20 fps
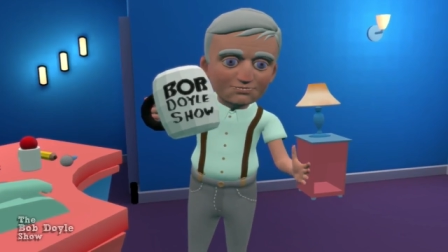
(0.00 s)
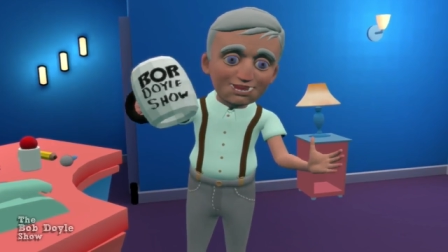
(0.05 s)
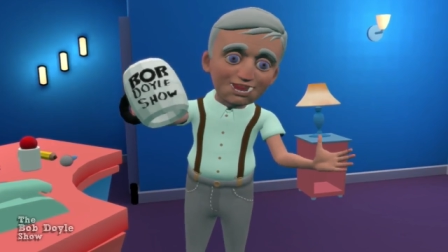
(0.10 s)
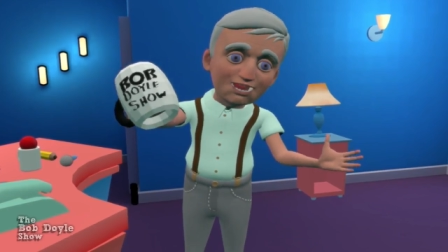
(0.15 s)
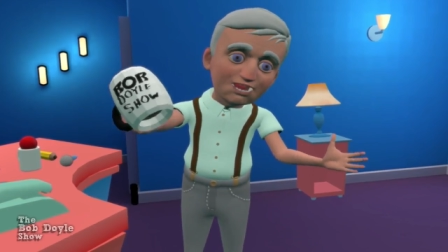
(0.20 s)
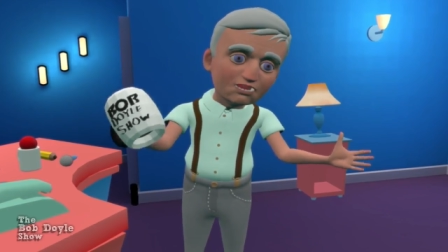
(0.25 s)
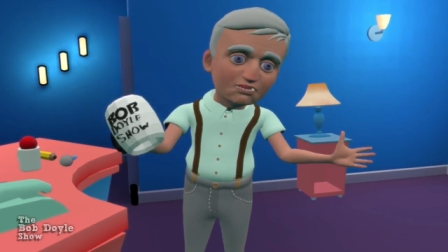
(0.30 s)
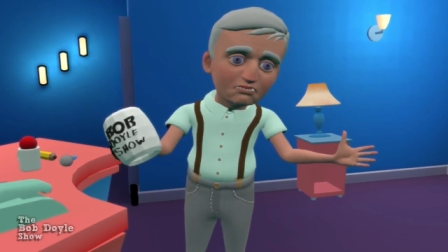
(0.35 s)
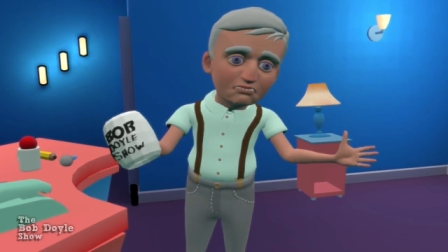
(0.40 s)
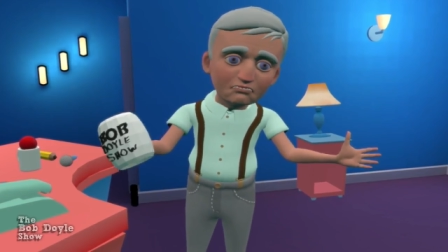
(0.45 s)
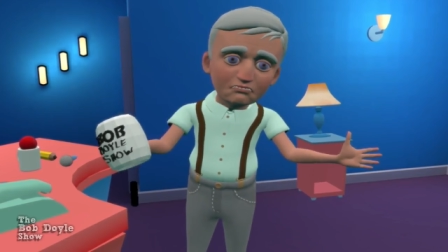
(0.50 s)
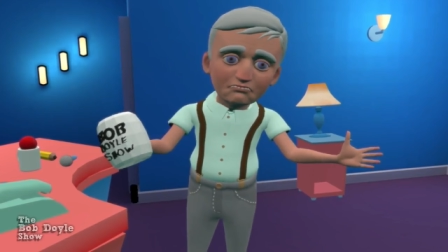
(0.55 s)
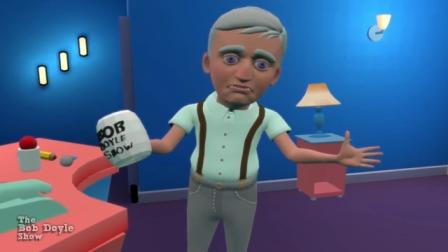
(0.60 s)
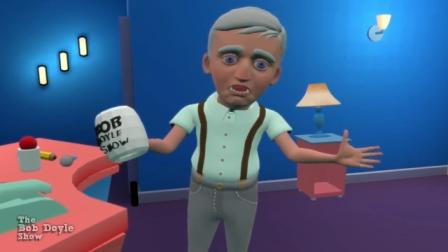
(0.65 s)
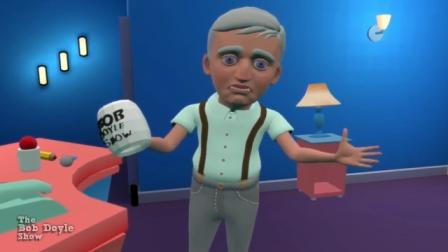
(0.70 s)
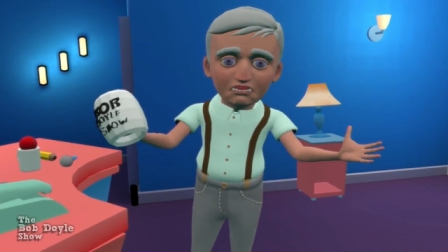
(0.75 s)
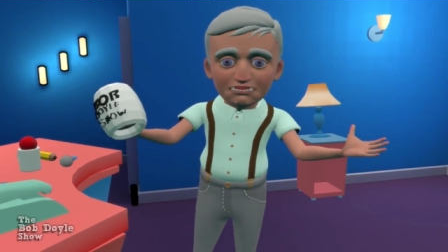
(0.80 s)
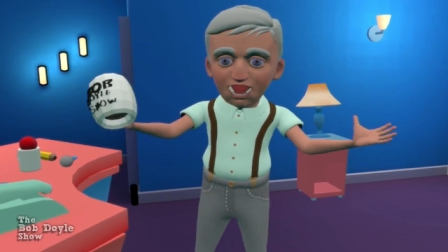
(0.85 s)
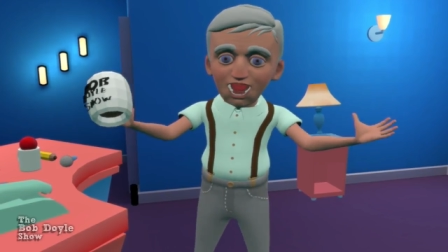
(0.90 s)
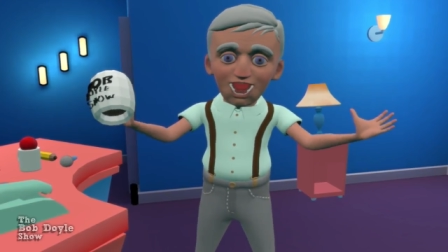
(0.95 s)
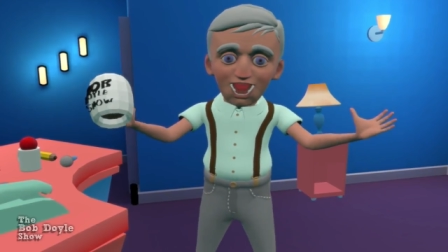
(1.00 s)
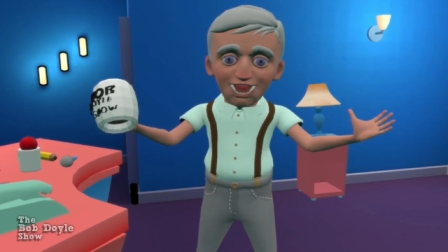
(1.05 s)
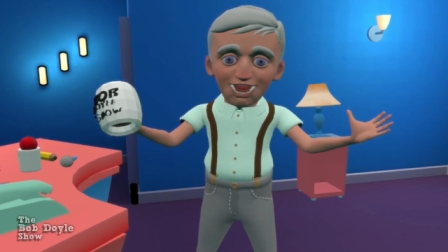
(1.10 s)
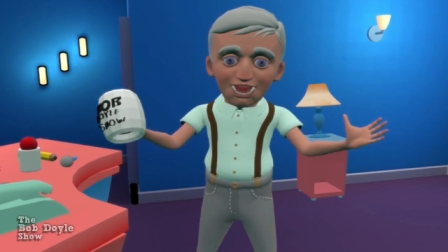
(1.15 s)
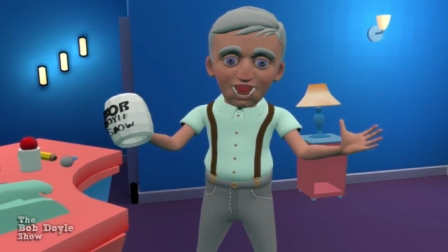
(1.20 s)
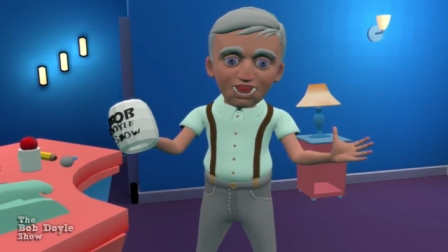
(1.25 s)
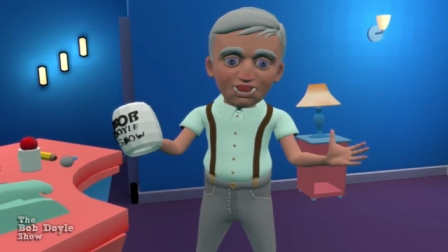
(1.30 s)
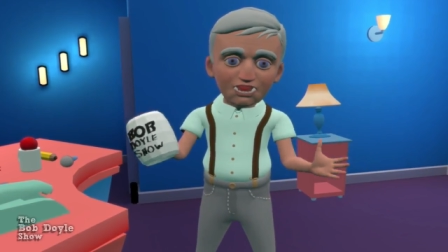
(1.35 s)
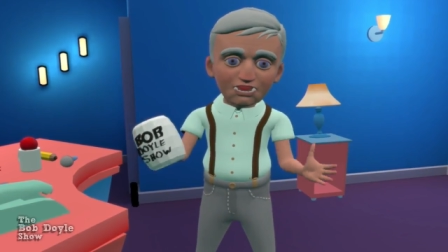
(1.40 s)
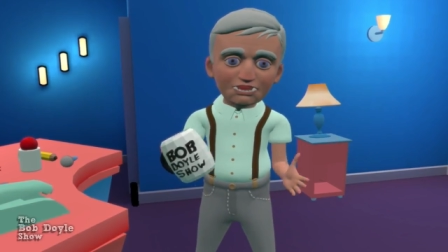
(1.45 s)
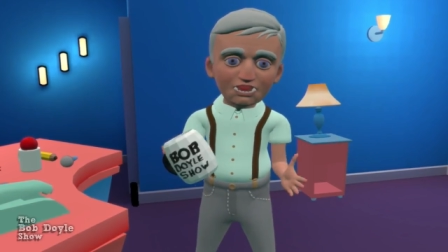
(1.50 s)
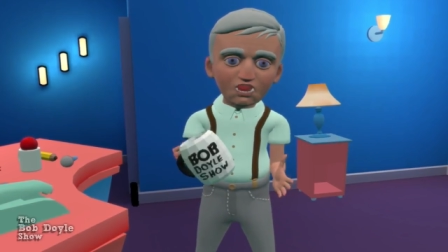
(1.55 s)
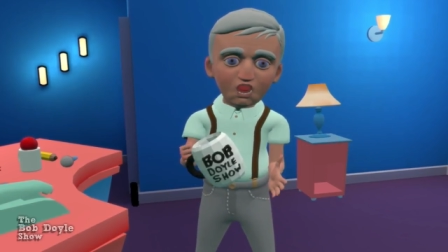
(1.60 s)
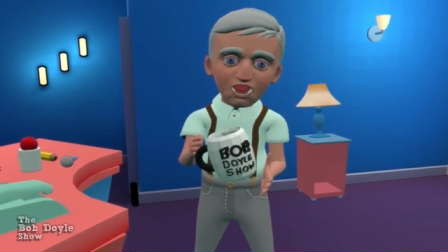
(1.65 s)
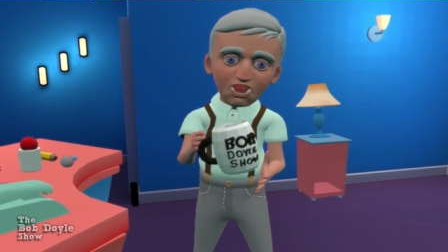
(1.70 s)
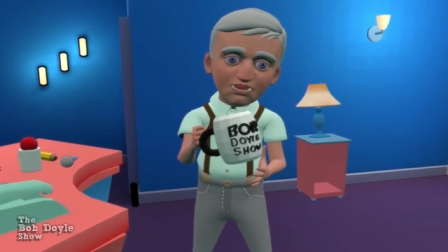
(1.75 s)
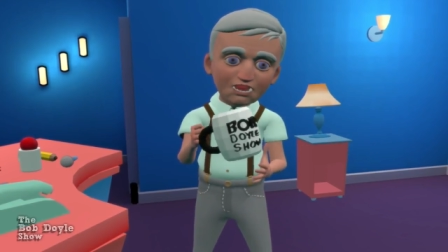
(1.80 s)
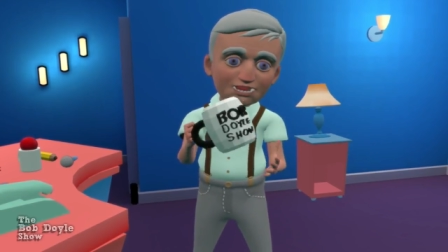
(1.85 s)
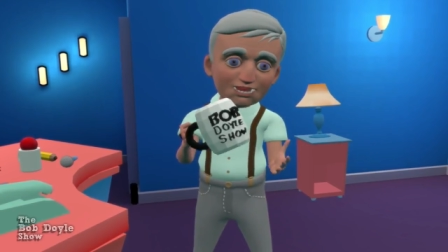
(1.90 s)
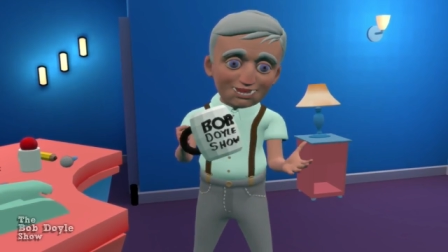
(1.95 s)
than my official one
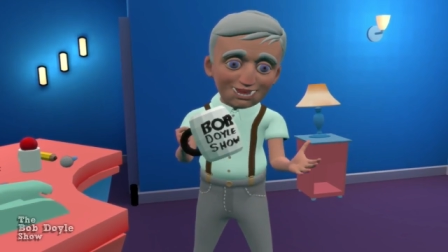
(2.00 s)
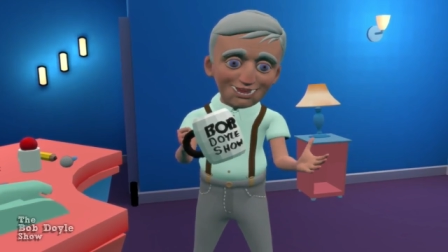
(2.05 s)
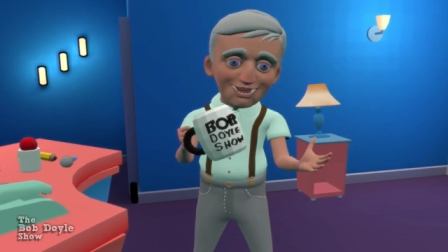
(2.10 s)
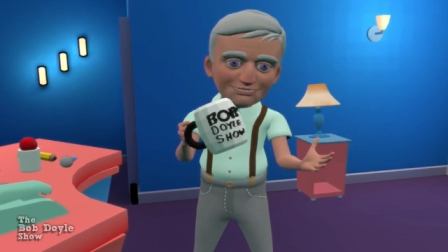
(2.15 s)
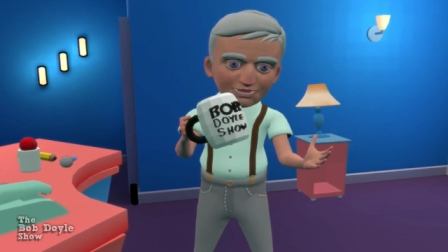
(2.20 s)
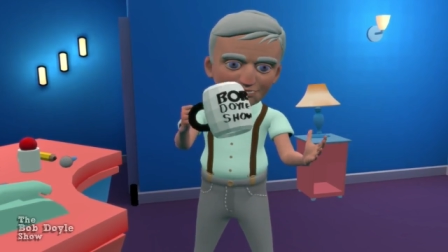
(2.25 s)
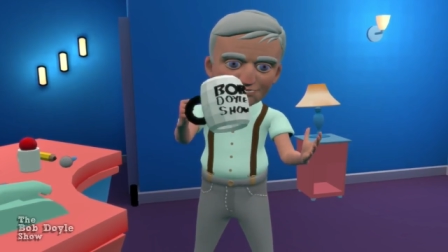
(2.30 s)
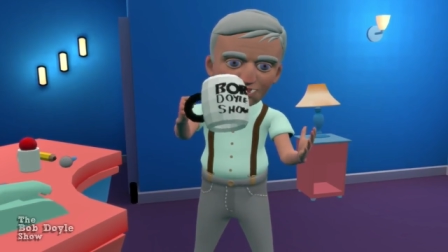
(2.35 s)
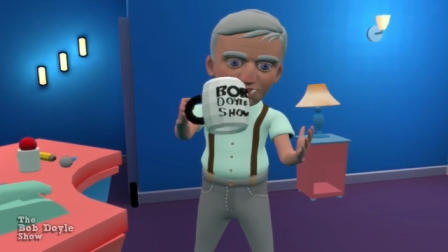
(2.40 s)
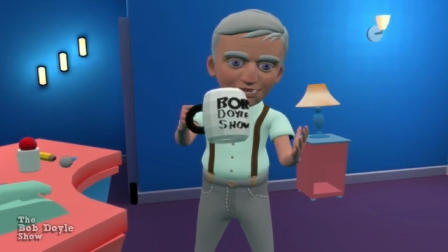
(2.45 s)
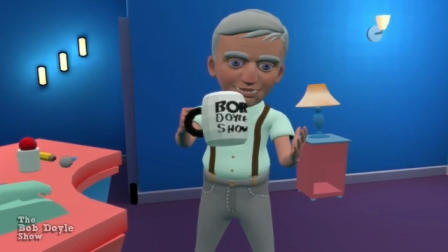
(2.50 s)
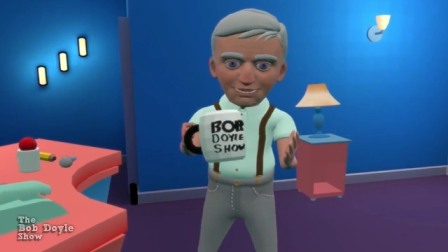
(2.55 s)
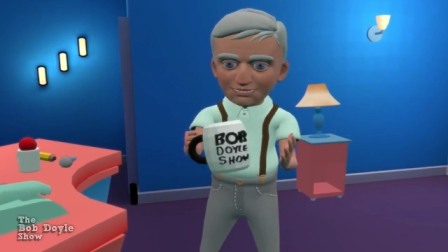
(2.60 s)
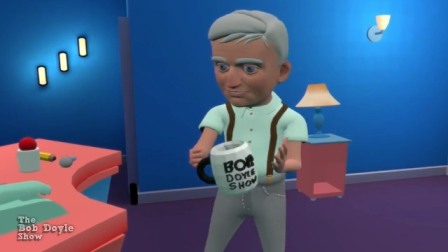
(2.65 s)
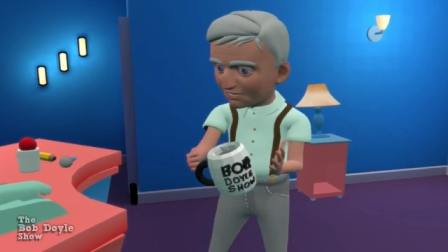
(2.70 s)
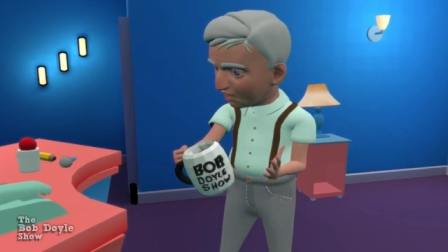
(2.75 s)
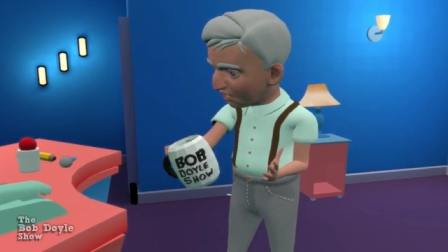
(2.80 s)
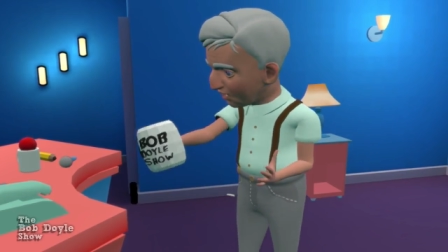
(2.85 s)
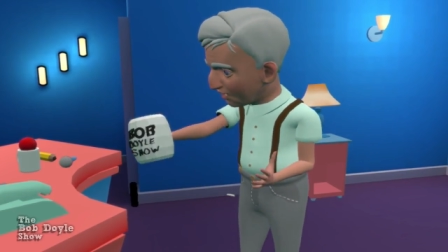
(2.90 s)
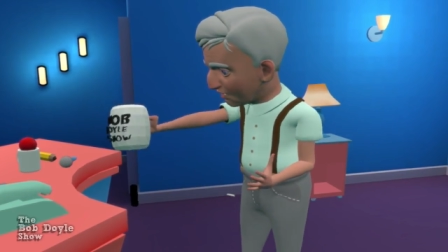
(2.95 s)
because I had to, you know,